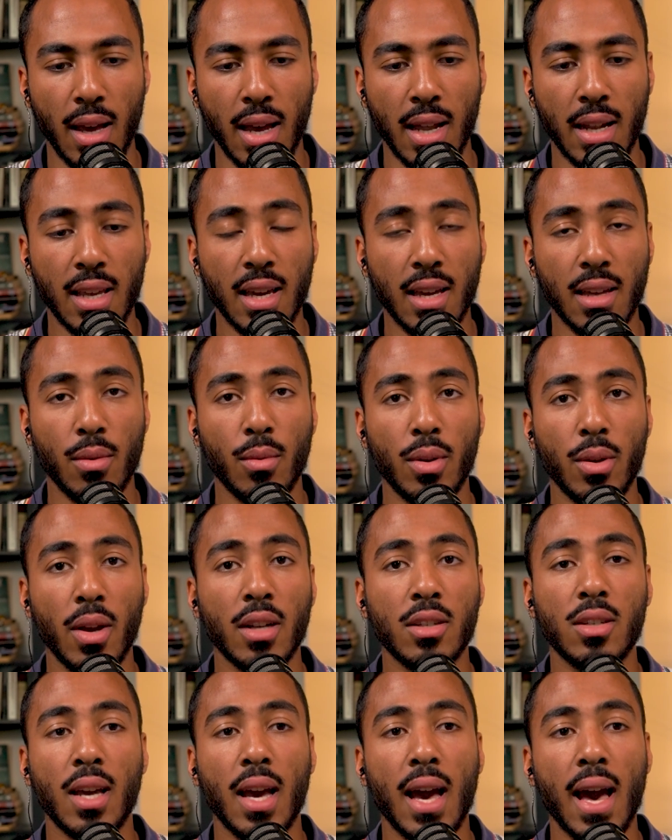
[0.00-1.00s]
And yet, when you
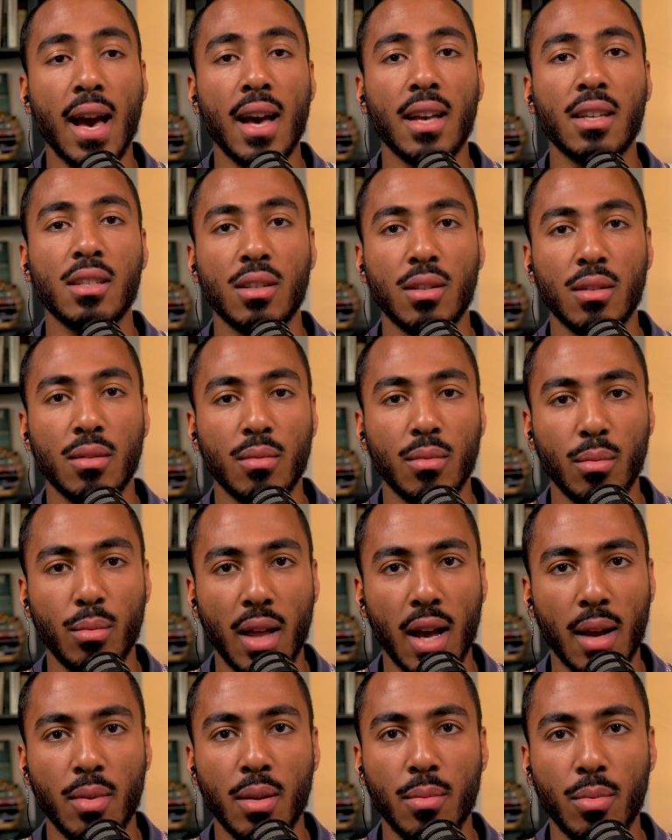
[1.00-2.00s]
actually ask
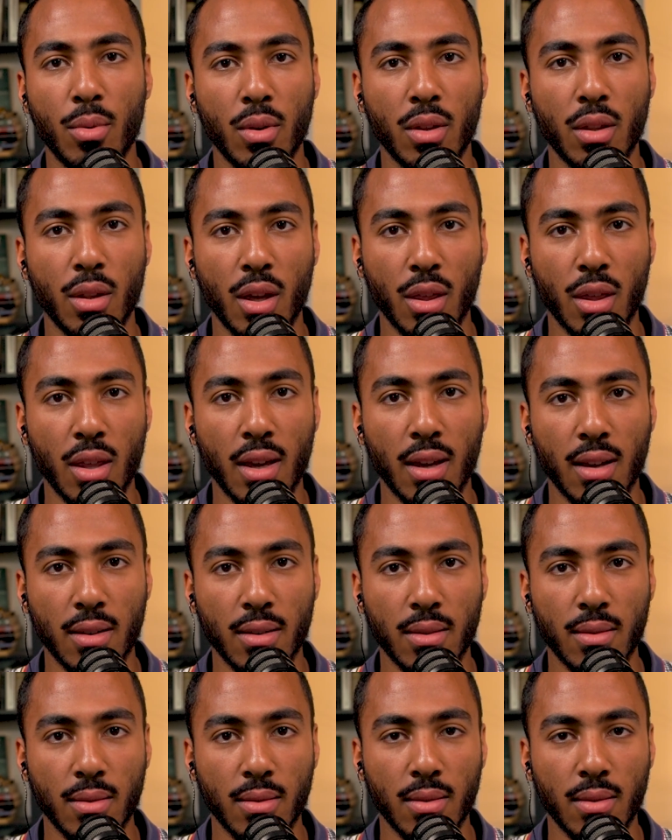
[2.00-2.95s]
Black people what they think,